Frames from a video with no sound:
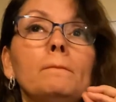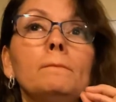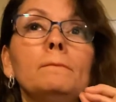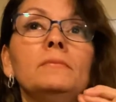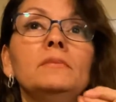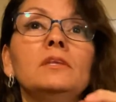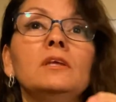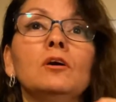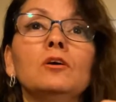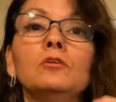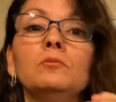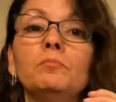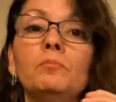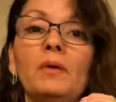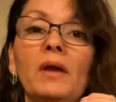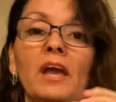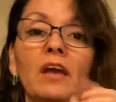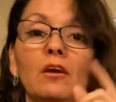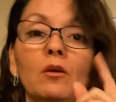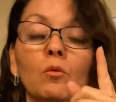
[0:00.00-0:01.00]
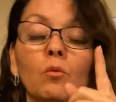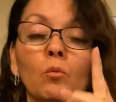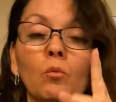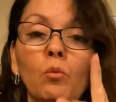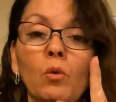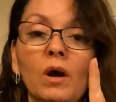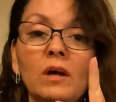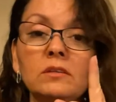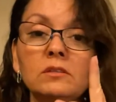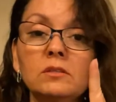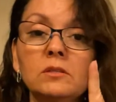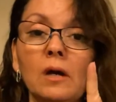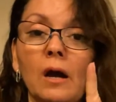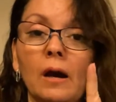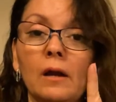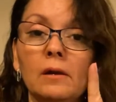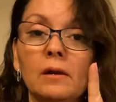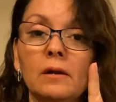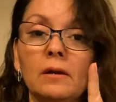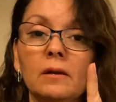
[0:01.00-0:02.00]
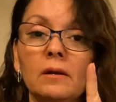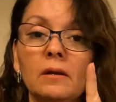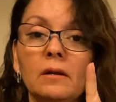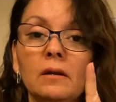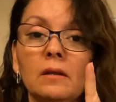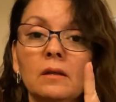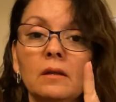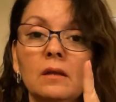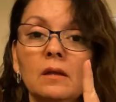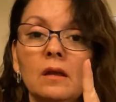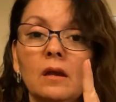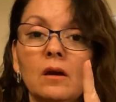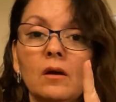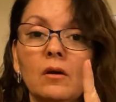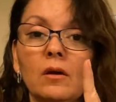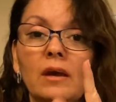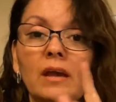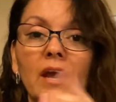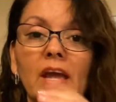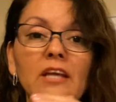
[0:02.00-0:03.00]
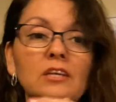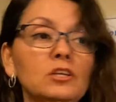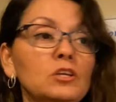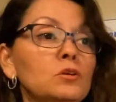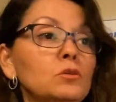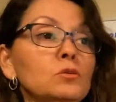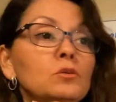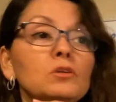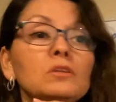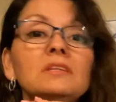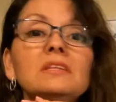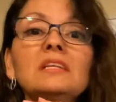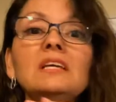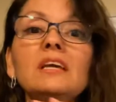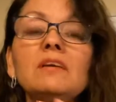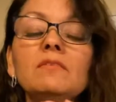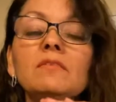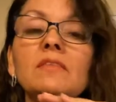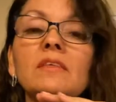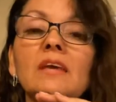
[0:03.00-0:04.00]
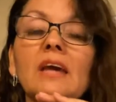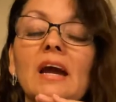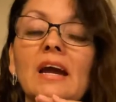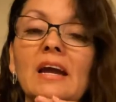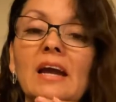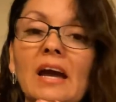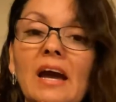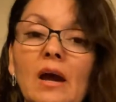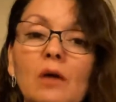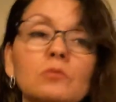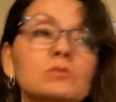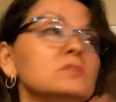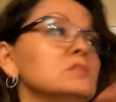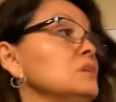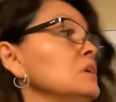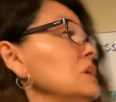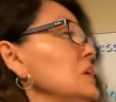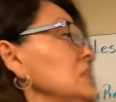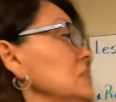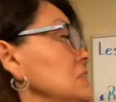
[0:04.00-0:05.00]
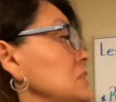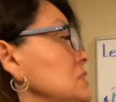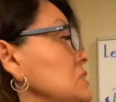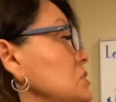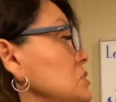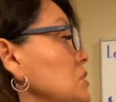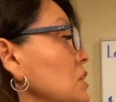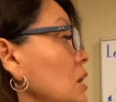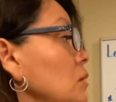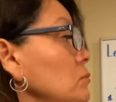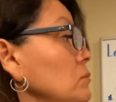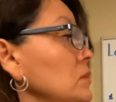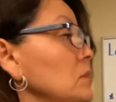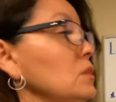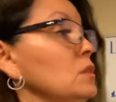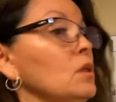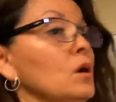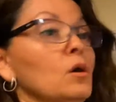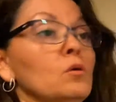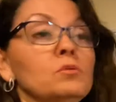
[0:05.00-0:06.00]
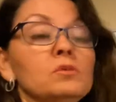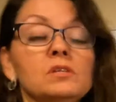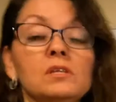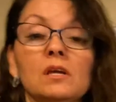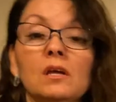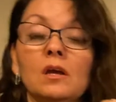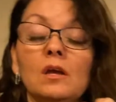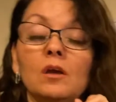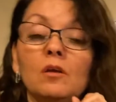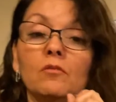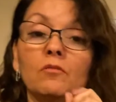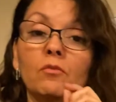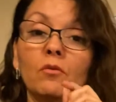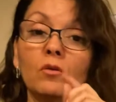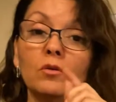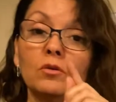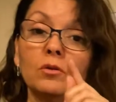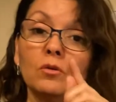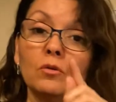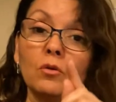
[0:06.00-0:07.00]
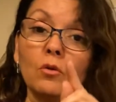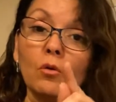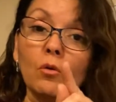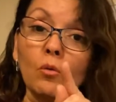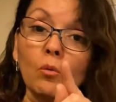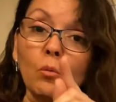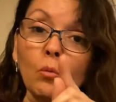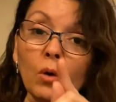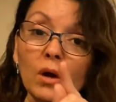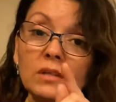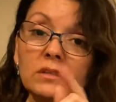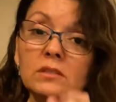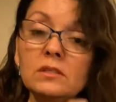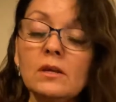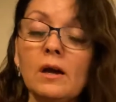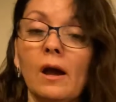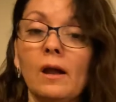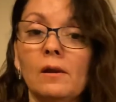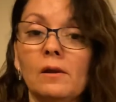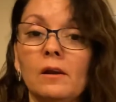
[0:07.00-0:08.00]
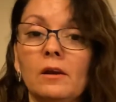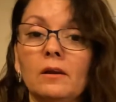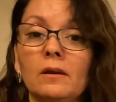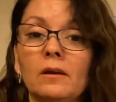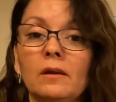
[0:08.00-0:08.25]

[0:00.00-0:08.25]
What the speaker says: don't pay $1, okay, you don't leave the account, the installment loan for $1,